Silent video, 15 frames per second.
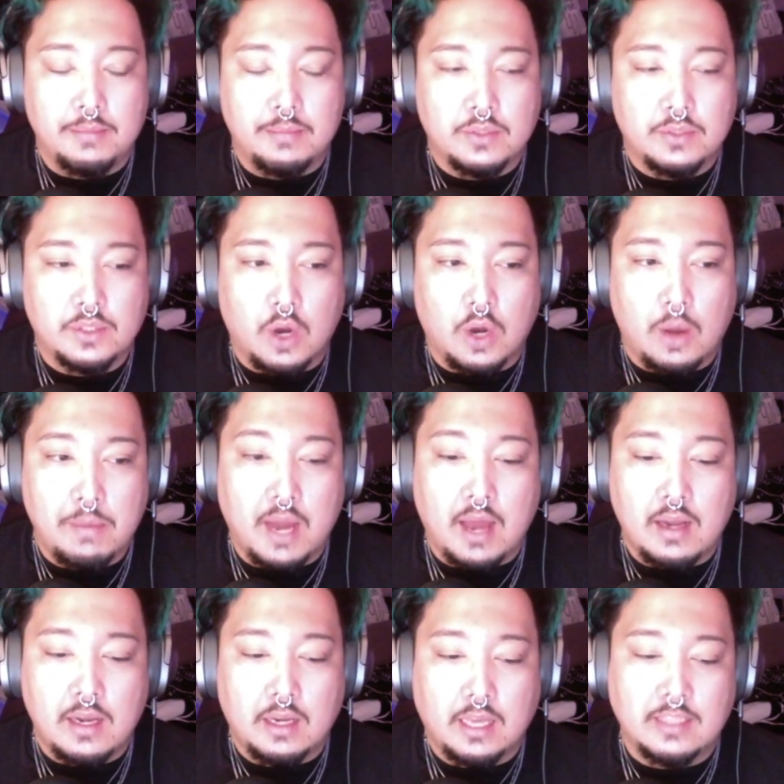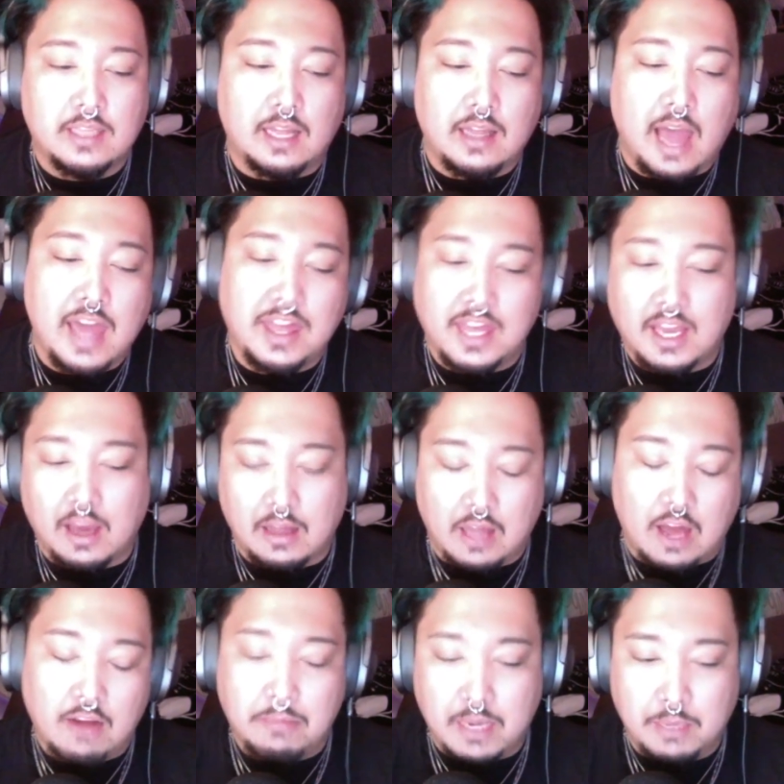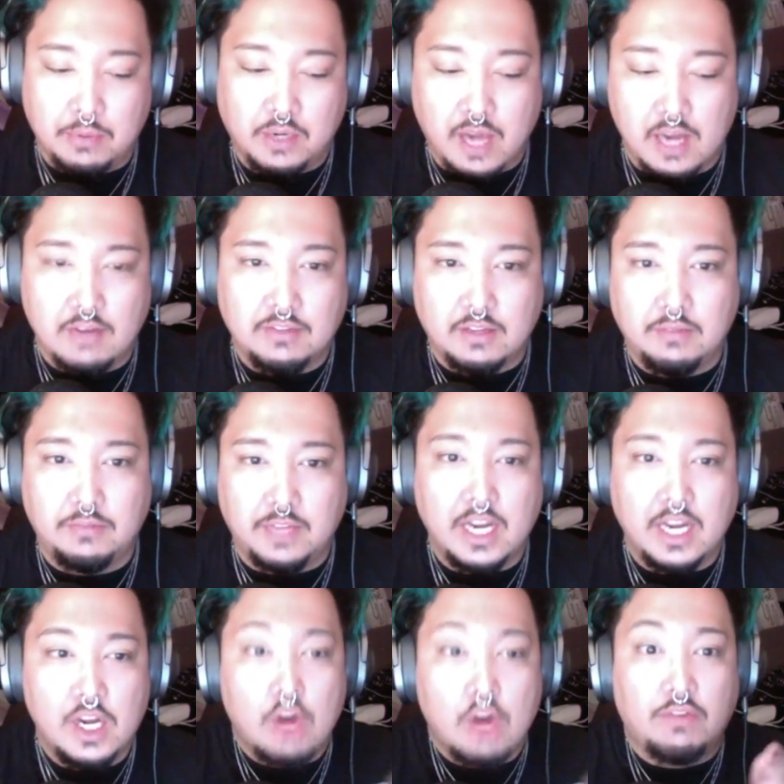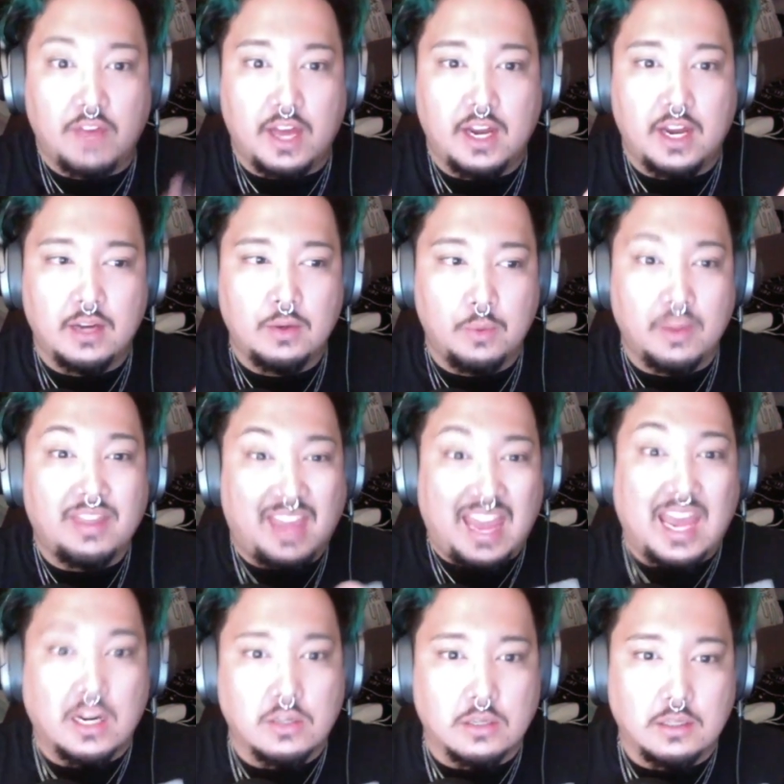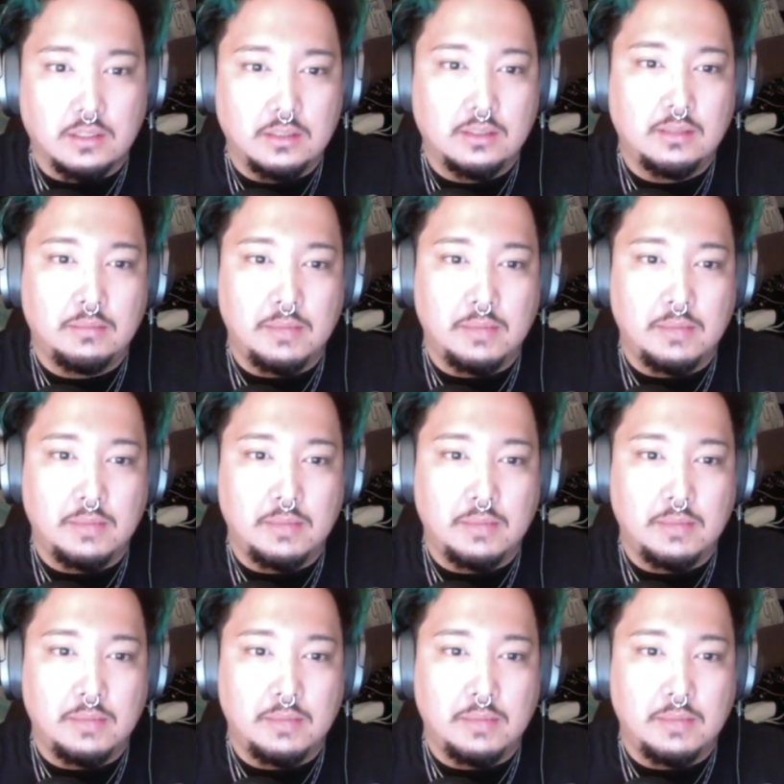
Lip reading: So I'm not, because I think a lot of people kind of conflate novena with candle,